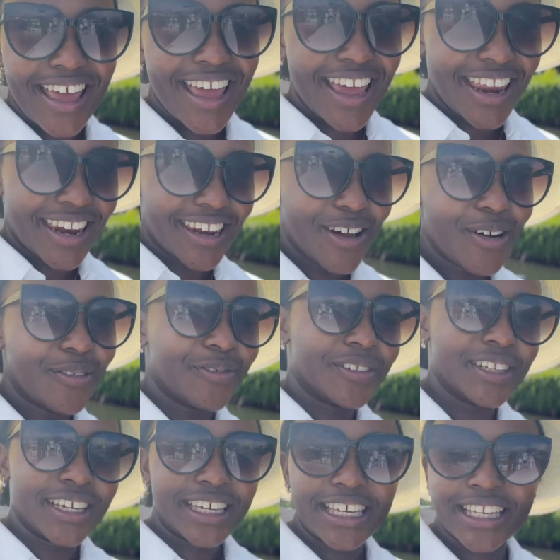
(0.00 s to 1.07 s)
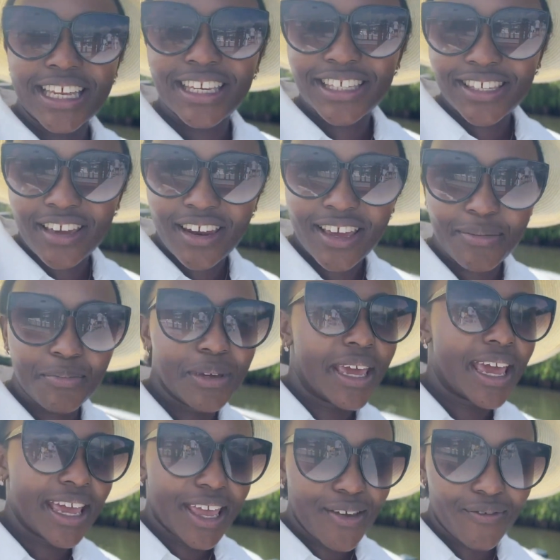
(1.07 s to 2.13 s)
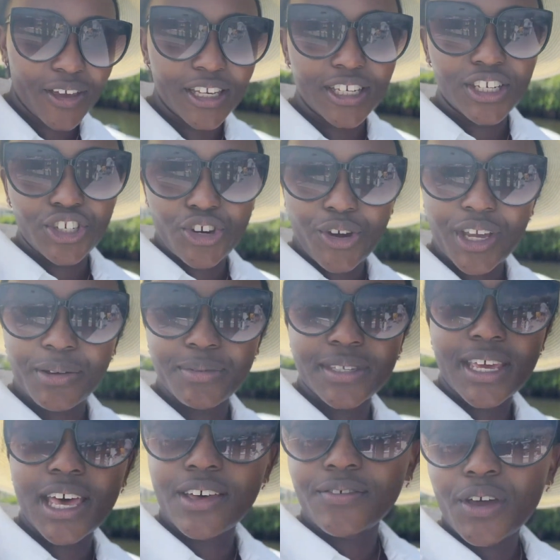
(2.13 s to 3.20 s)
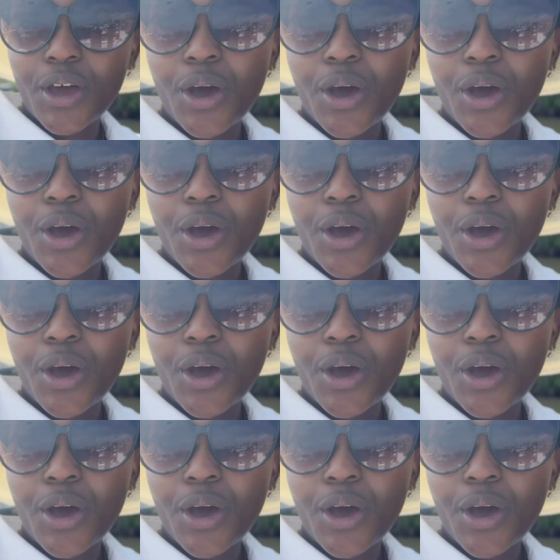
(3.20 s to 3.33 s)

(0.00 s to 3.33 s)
and hopefully Keenan is gonna behave and enjoy himself.